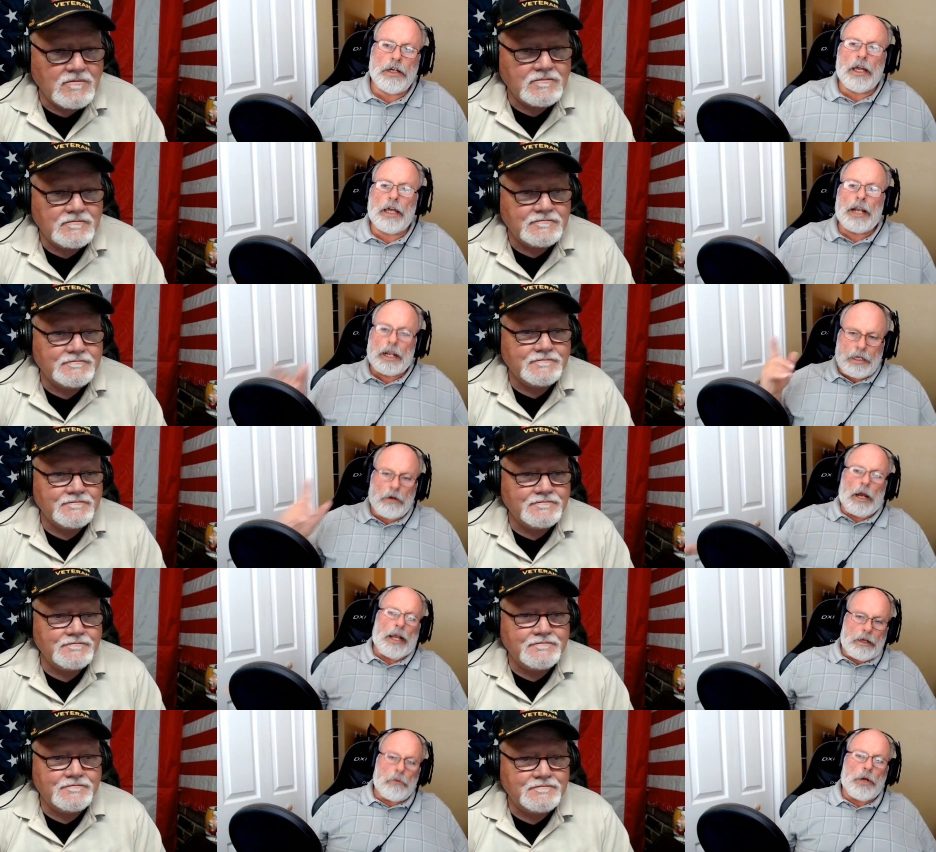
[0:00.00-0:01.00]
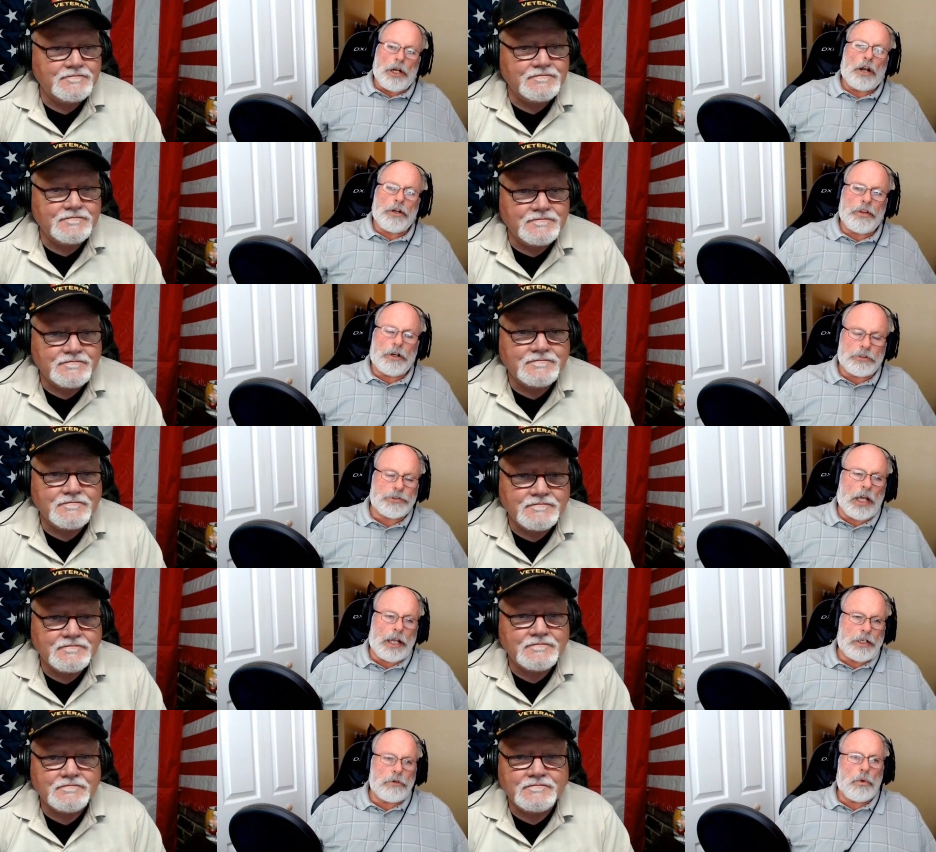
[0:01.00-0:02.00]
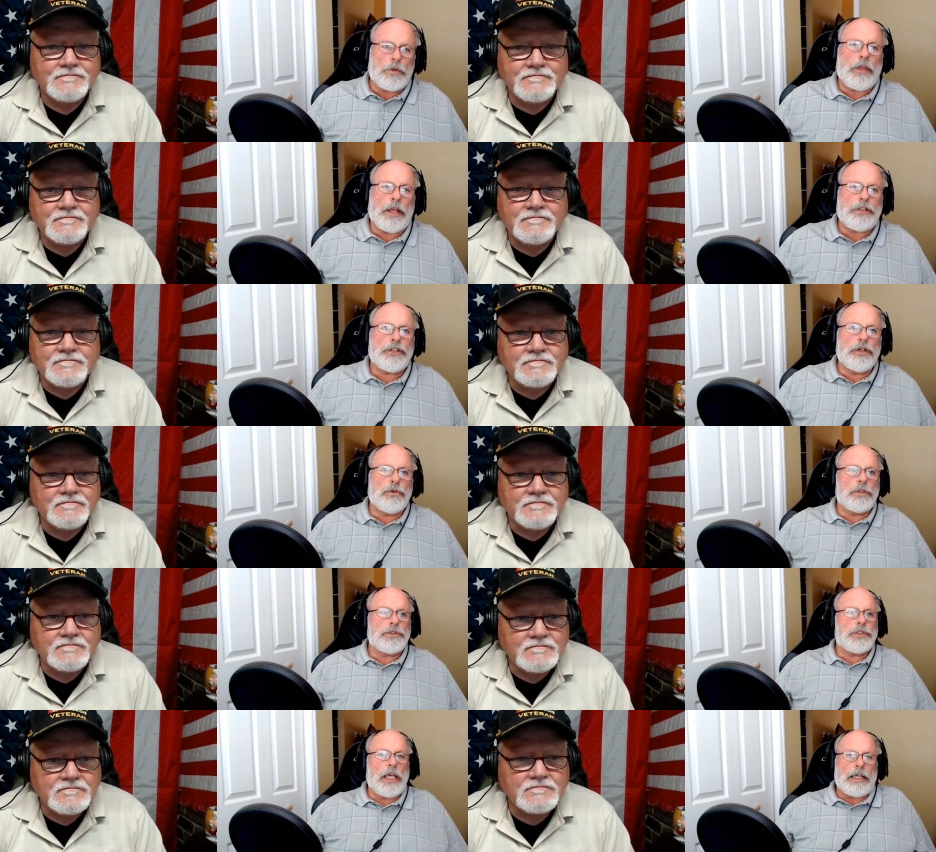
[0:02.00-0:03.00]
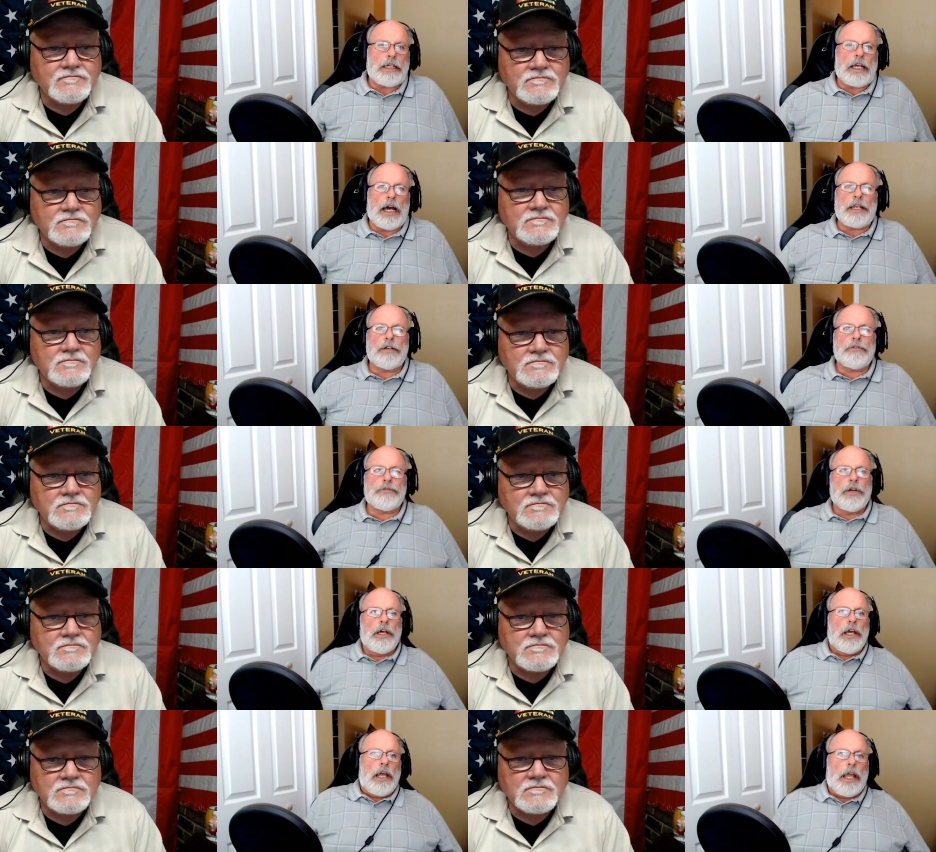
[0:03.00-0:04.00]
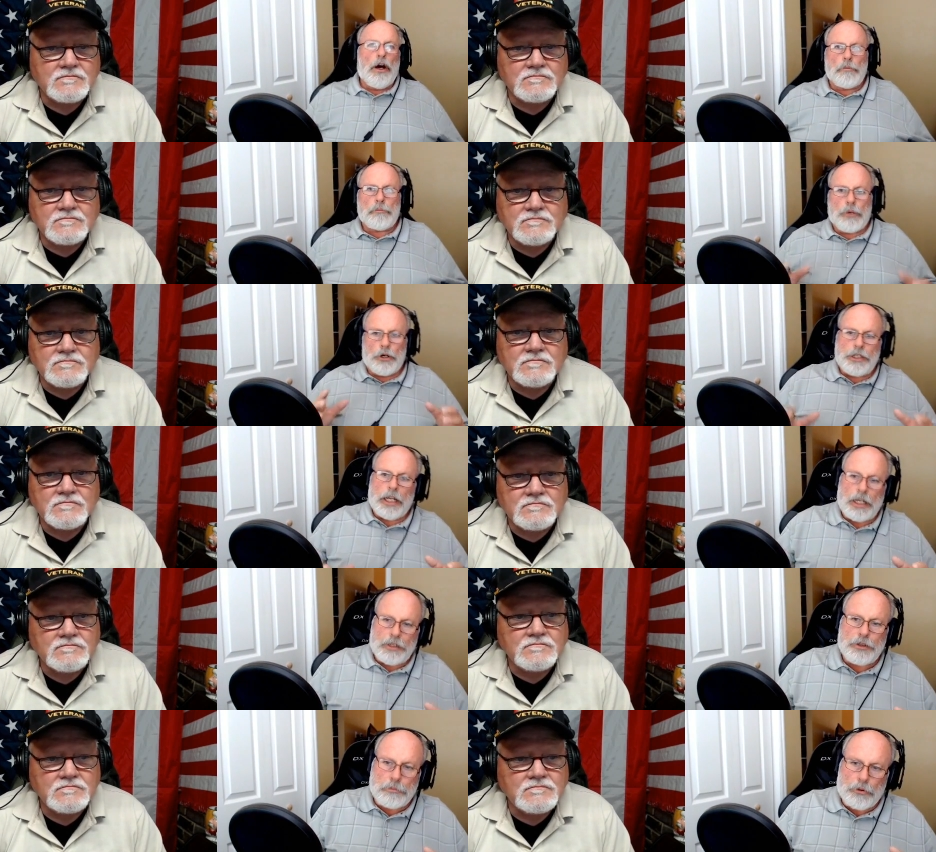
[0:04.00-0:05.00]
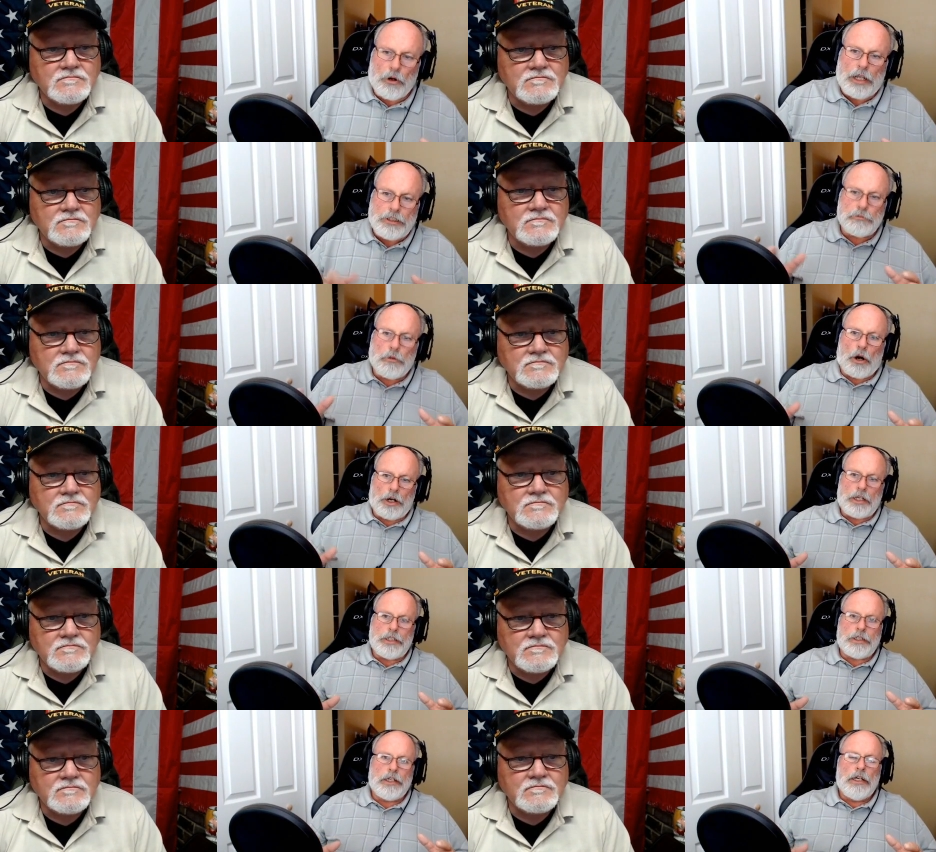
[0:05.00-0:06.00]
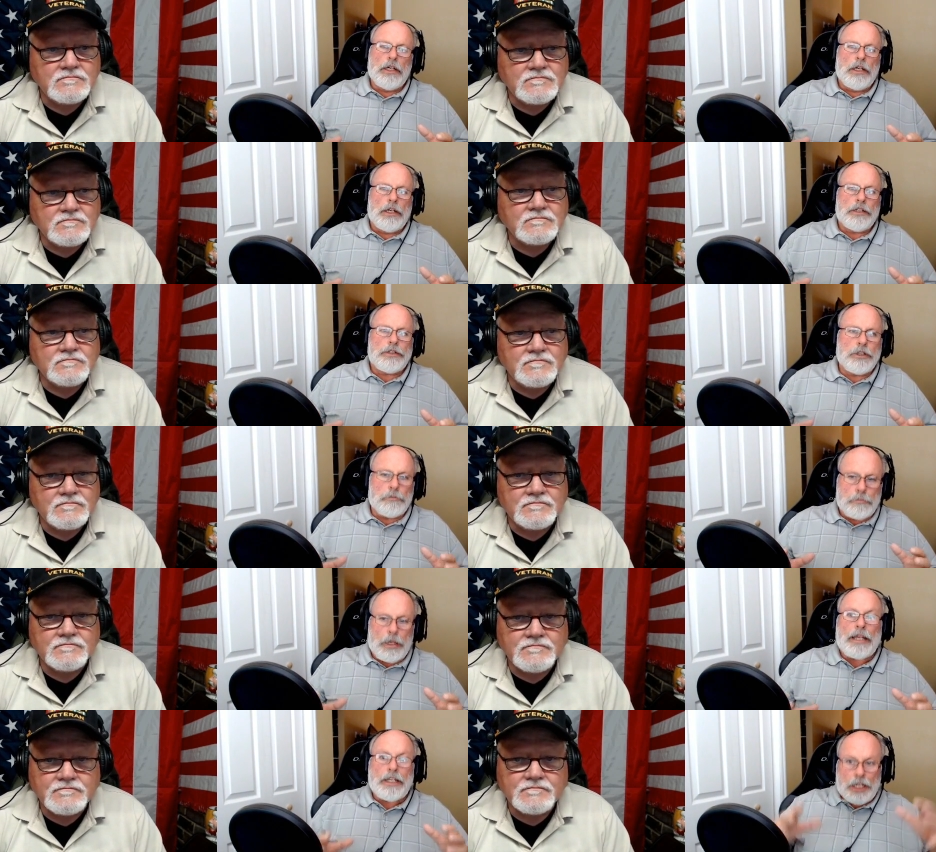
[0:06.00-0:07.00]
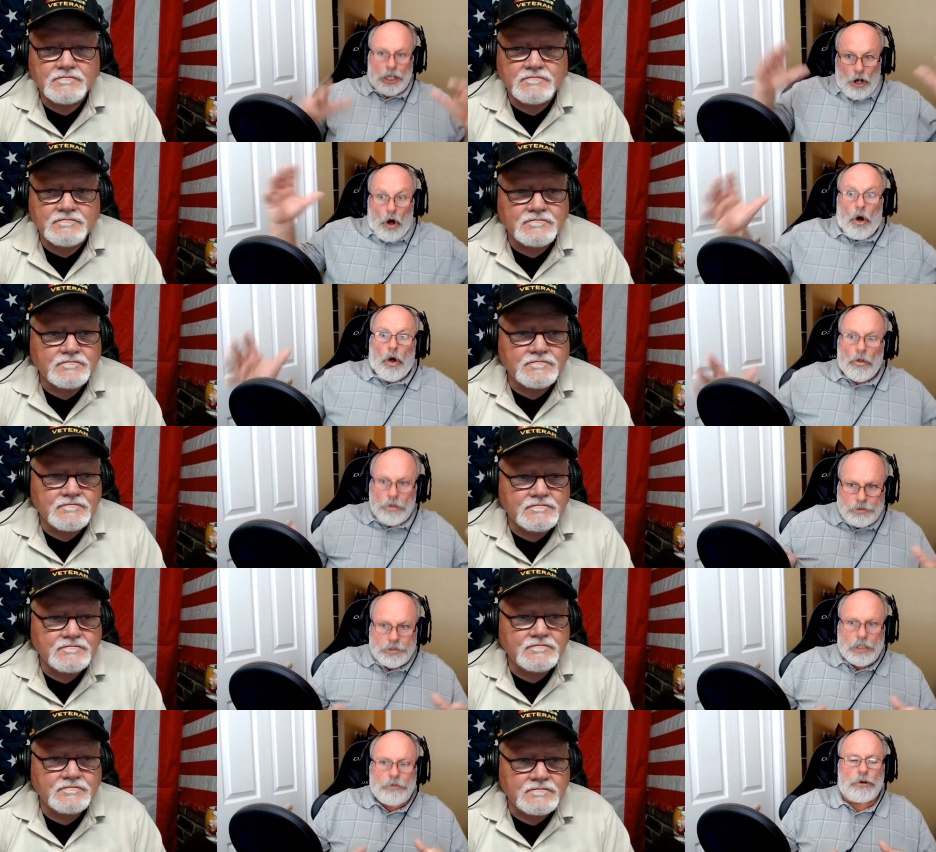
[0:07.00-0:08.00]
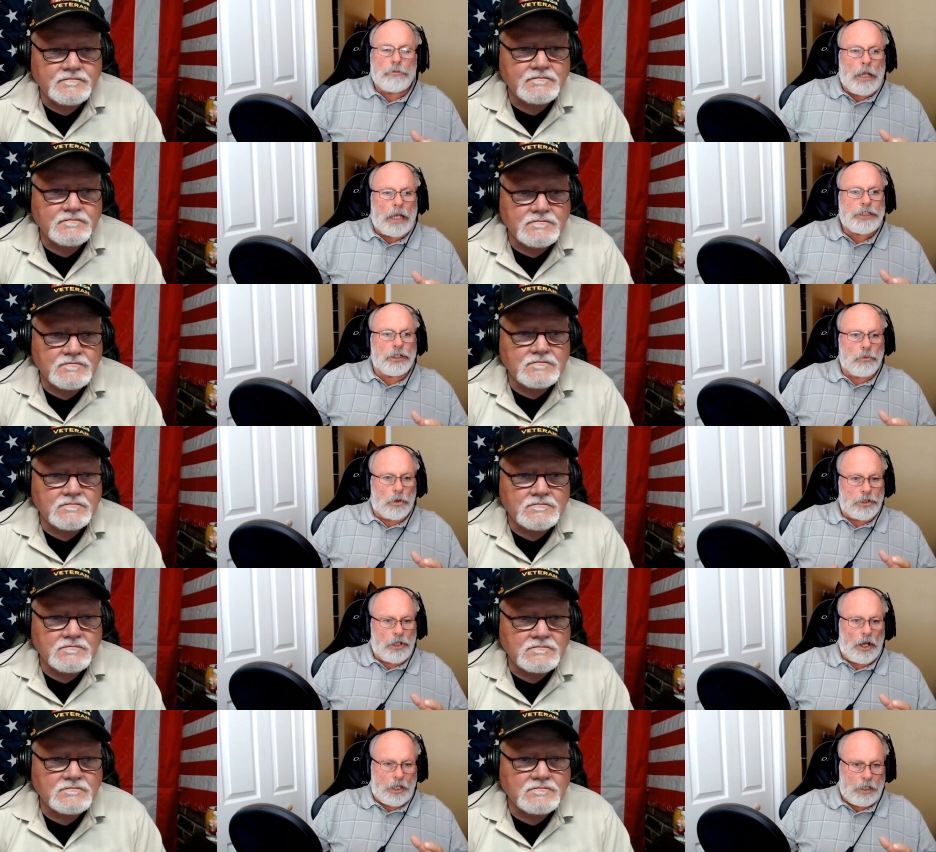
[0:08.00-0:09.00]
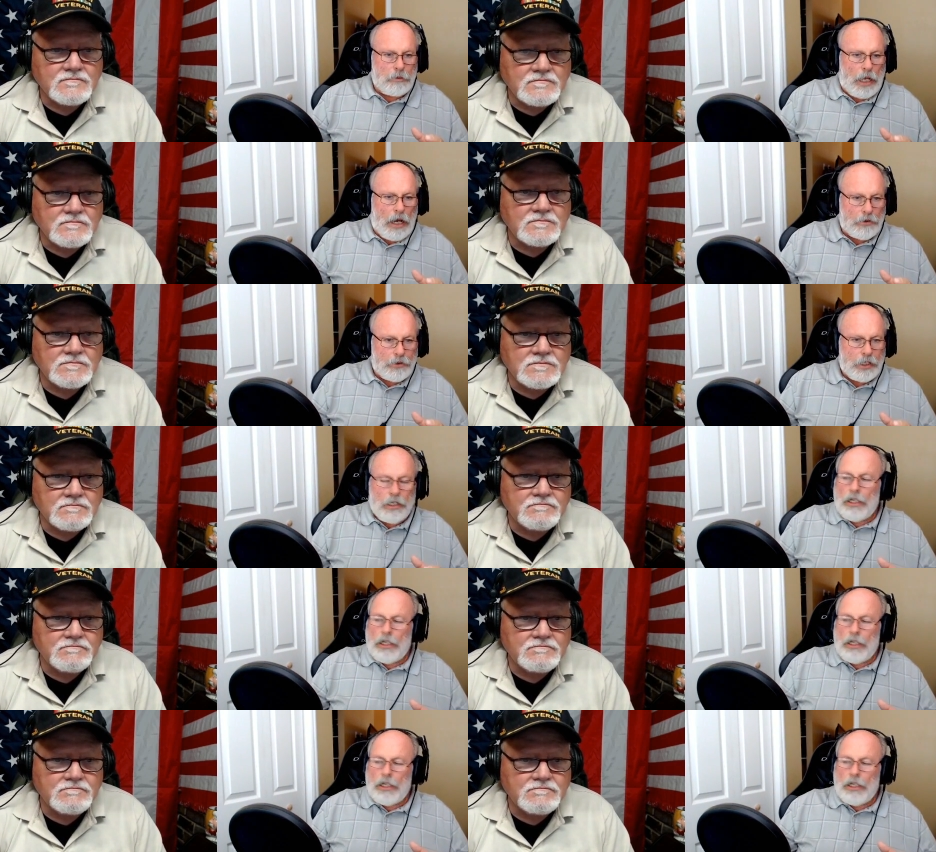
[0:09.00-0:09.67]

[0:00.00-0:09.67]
Speaker 1: and I, I went onto their site, and what they do is they kind of help predict the price market depending on all this information we're talking about.